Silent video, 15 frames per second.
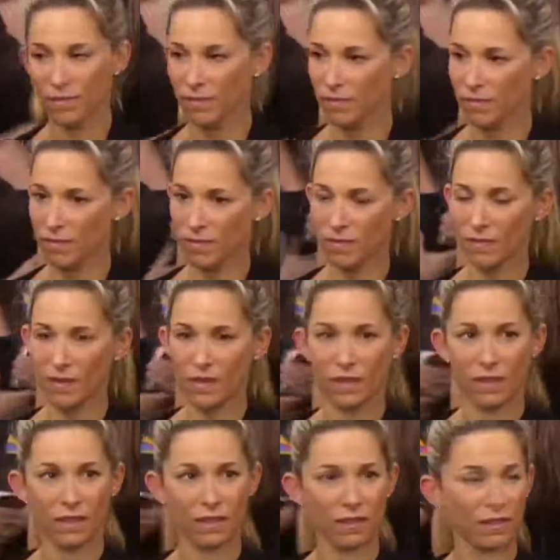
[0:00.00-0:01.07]

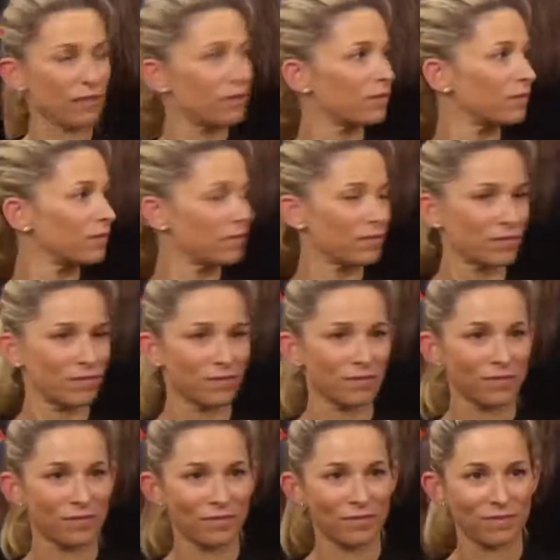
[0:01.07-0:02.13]

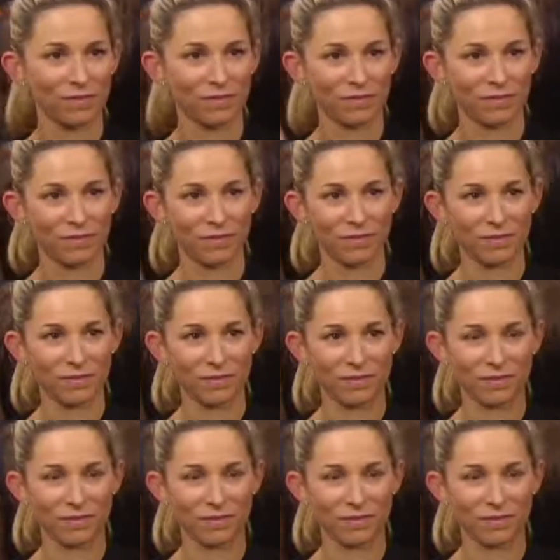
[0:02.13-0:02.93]
[no speech]